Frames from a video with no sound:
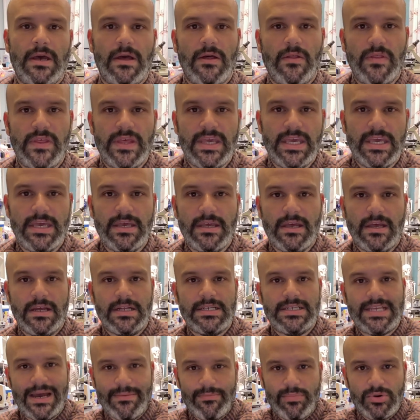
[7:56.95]
the
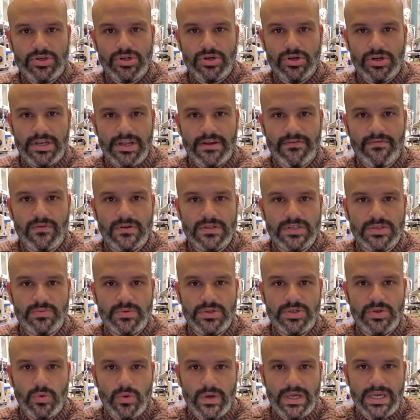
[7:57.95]
temperature difference
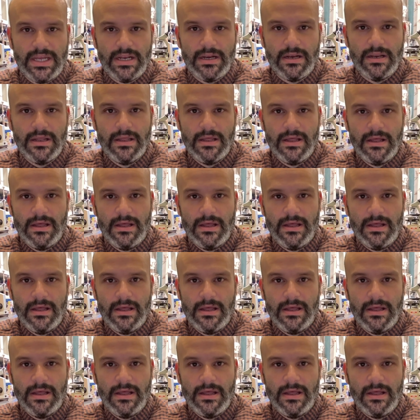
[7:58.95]
between